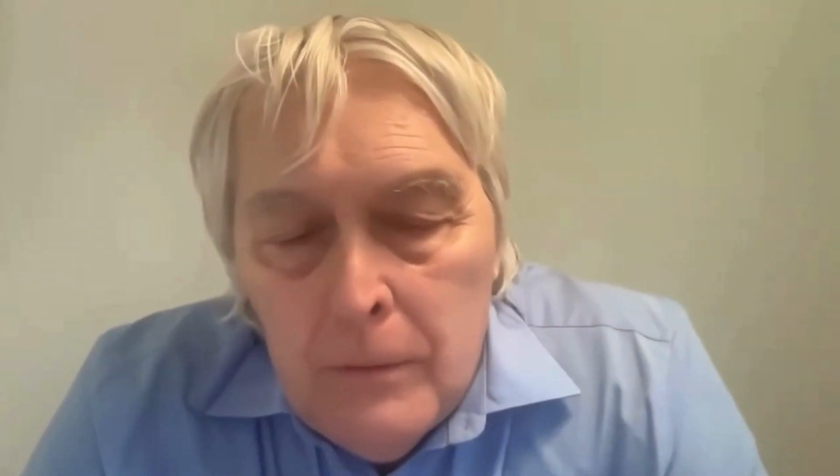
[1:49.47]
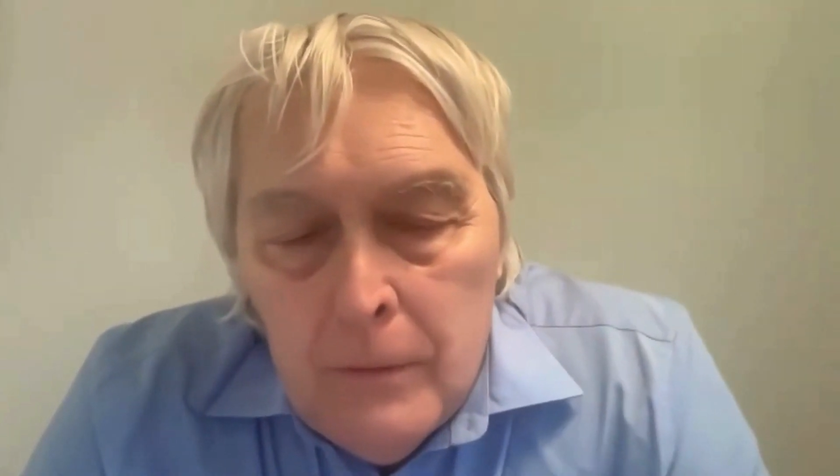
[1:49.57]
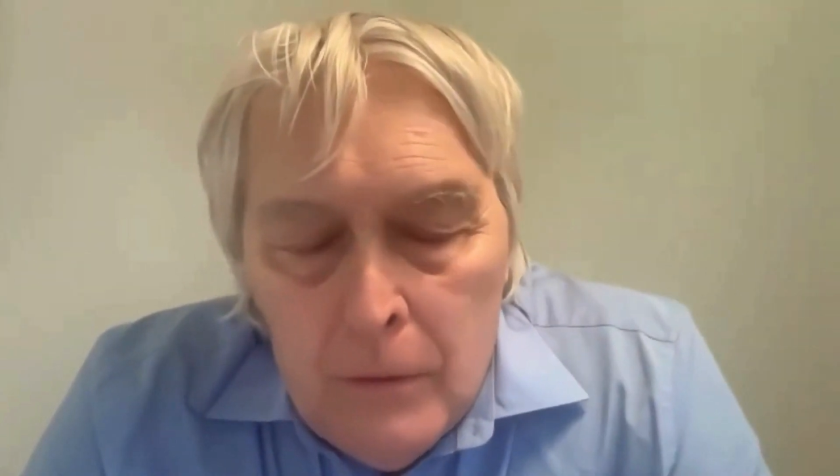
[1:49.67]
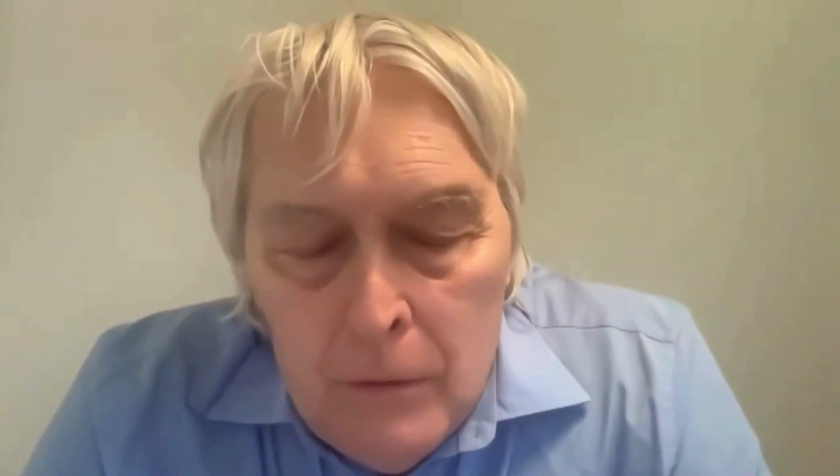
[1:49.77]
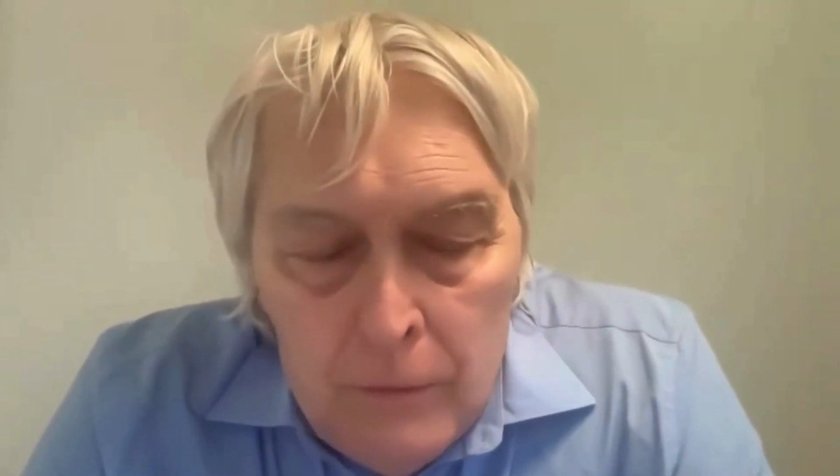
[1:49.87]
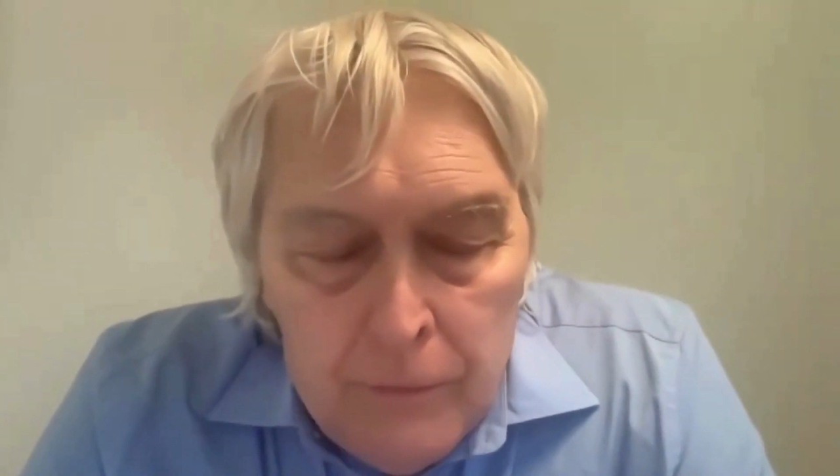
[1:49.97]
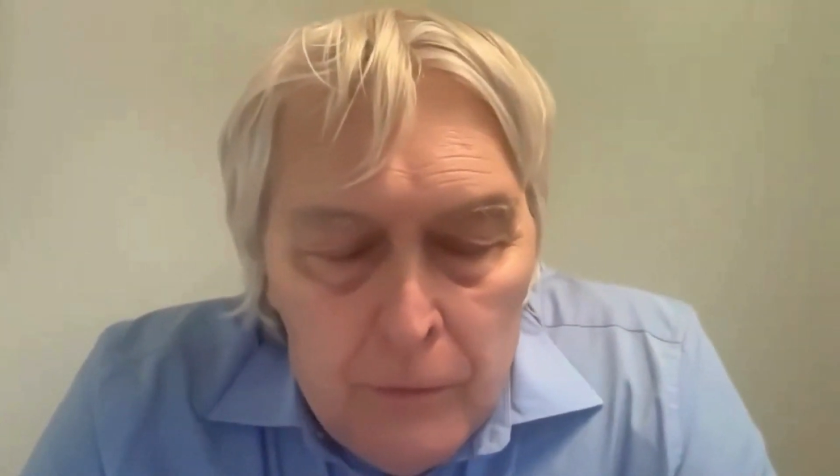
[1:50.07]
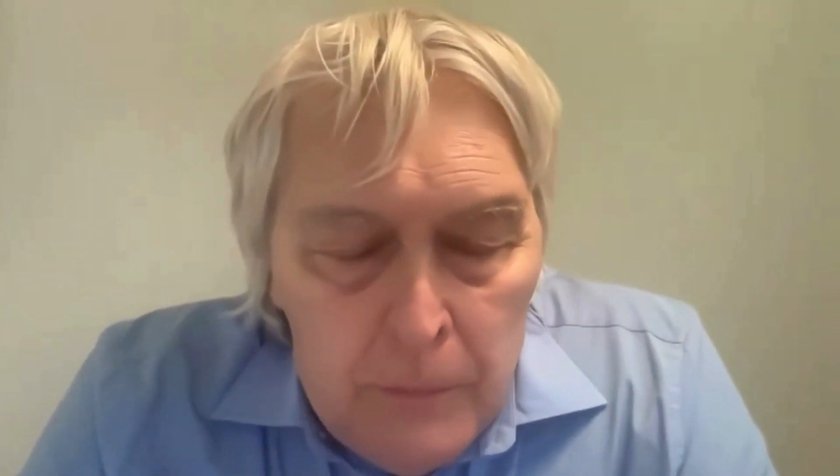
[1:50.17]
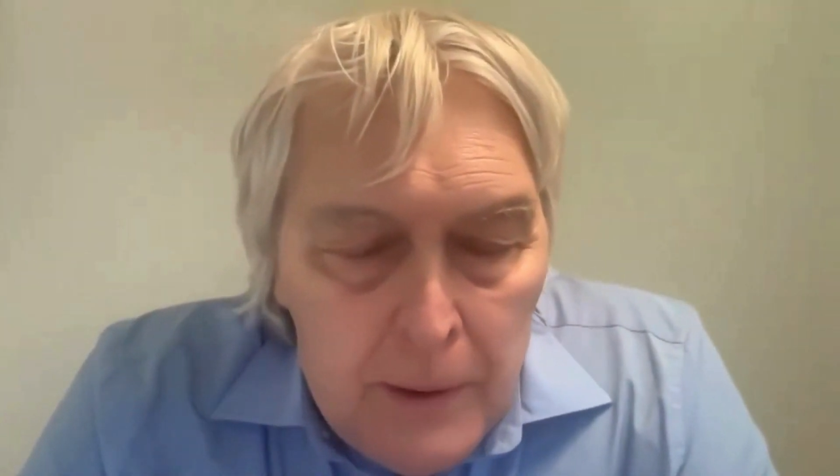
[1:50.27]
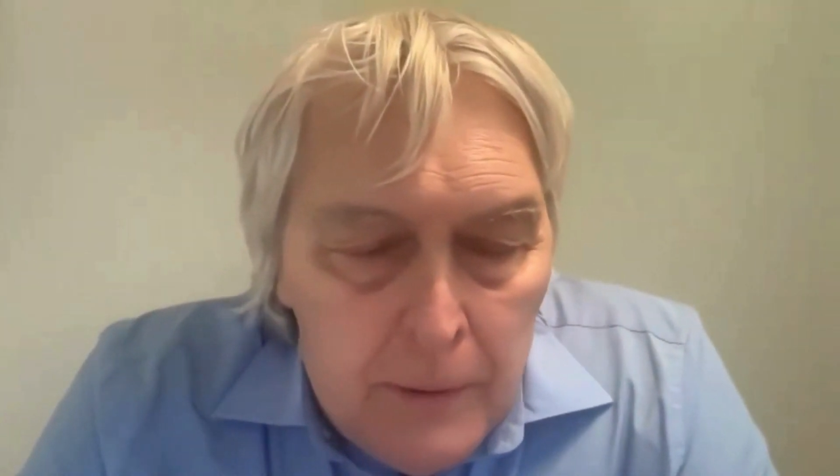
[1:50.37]
over
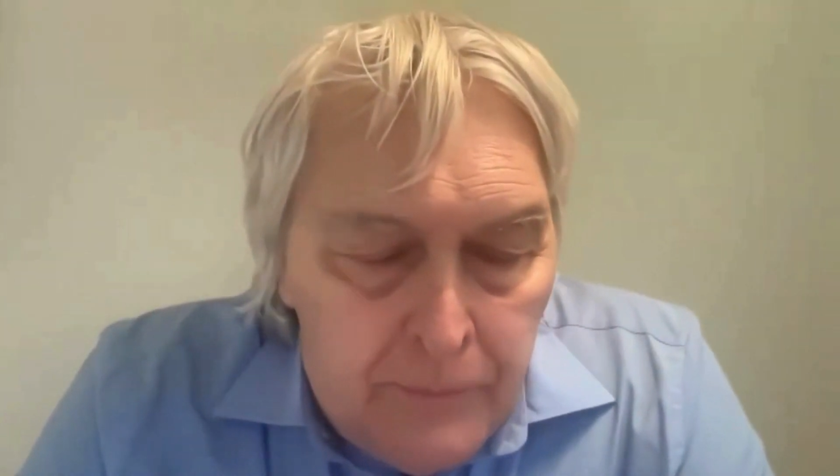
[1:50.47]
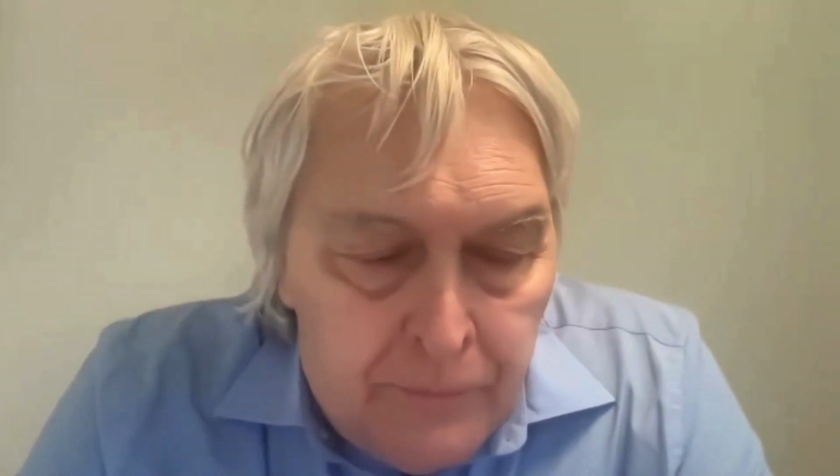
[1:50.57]
about